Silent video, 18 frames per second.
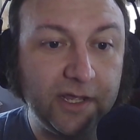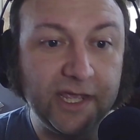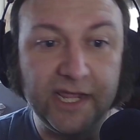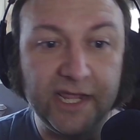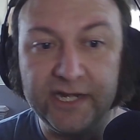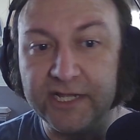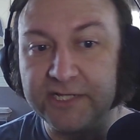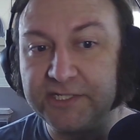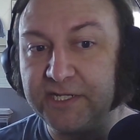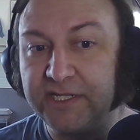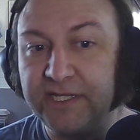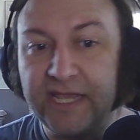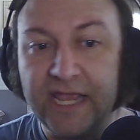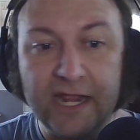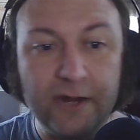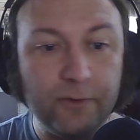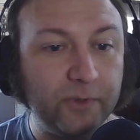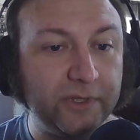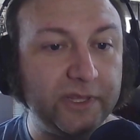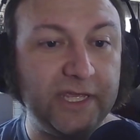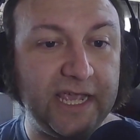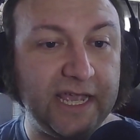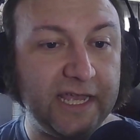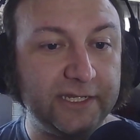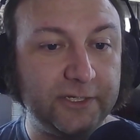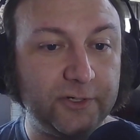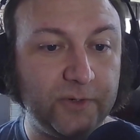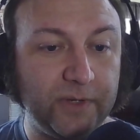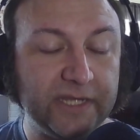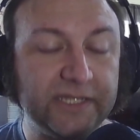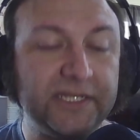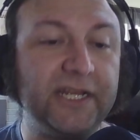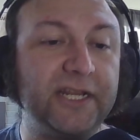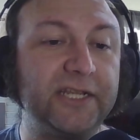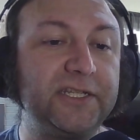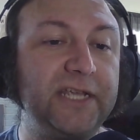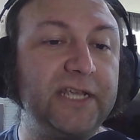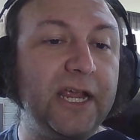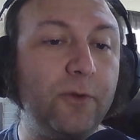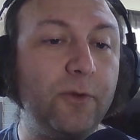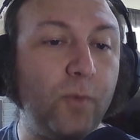He doesn't care what the answer is. He doesn't care